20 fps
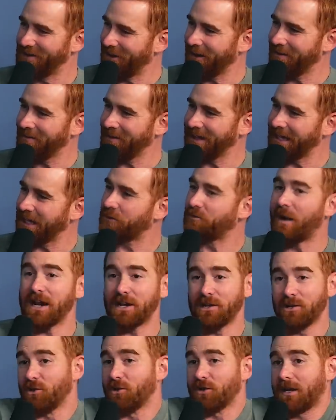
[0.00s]
you know what I mean? Like
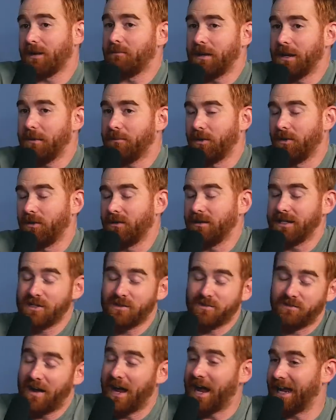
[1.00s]
regular looking people
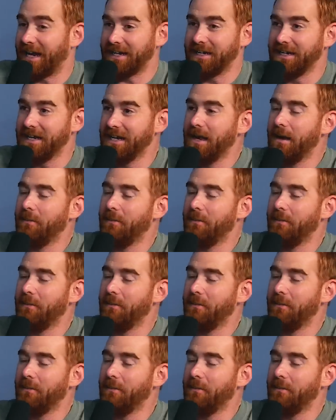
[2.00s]
is fine,